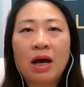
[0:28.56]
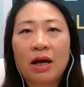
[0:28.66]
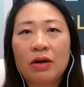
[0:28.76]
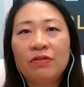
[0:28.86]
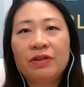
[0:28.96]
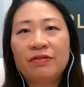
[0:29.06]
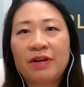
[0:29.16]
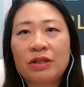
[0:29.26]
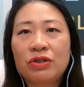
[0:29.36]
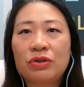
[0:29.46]
I often
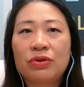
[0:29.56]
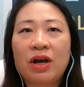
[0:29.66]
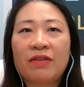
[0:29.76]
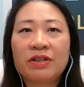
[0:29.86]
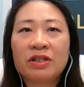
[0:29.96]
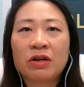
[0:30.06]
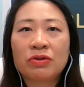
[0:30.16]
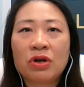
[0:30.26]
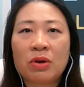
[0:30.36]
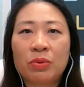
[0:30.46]
advise you to have a sell
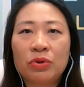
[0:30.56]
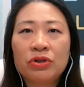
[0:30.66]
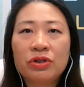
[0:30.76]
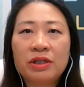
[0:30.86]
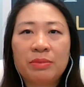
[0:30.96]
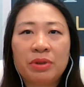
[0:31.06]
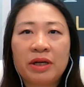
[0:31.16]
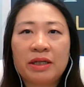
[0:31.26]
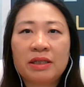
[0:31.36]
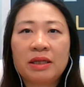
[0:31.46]
stop orders in
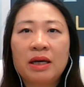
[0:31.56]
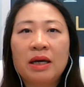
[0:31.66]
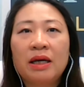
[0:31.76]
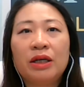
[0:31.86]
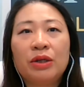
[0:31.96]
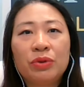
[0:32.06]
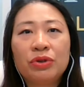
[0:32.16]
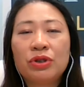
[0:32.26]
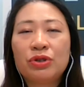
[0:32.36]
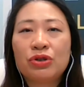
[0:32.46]
place in order
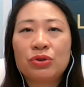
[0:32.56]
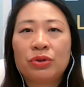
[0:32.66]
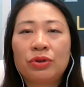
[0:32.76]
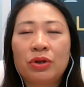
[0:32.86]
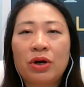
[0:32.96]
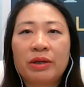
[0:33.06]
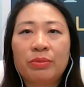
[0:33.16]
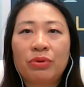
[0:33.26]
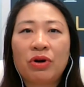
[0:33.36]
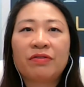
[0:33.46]
to ensure you lock in
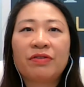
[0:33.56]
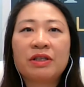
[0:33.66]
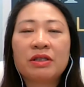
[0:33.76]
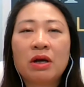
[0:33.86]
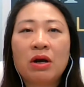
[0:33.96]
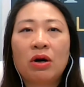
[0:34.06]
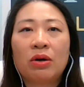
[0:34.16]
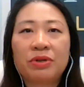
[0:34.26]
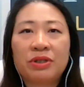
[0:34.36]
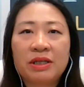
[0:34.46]
profits
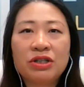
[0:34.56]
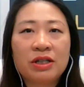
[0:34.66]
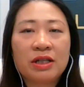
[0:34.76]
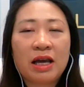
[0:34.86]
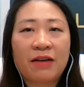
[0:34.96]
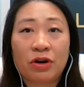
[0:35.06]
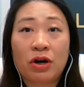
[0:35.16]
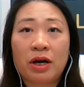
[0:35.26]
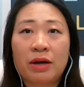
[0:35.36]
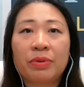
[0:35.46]
on positions that have
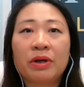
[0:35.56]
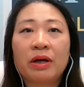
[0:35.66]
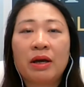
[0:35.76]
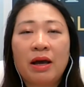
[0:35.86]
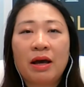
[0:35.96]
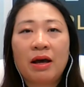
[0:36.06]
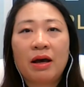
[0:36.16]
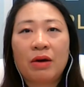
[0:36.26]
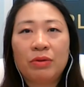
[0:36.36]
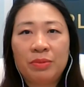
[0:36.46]
gone up
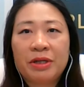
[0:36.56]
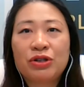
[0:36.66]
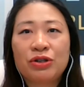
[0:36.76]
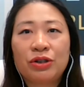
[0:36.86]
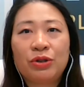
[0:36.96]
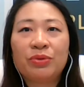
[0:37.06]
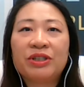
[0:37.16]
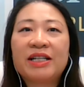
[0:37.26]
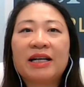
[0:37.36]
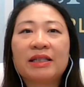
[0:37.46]
I want to make sure you
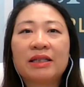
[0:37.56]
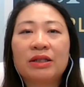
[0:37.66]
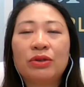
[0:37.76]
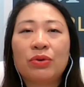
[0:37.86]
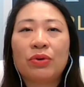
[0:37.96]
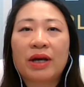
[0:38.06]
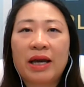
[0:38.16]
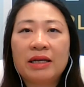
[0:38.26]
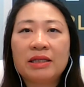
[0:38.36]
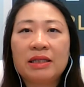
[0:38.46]
protect your
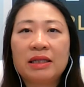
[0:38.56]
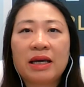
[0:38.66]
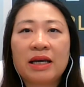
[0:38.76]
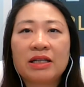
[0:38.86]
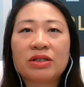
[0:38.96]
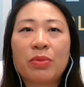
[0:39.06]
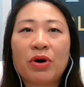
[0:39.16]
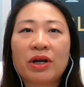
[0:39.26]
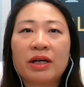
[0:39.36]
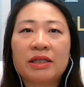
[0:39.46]
gains in case the
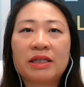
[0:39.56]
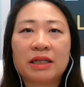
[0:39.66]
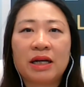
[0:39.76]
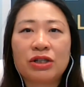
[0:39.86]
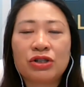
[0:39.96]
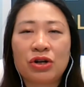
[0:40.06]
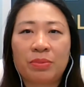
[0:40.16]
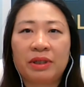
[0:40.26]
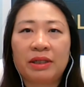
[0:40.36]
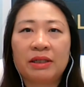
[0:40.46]
market declines
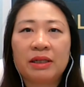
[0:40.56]
sharply.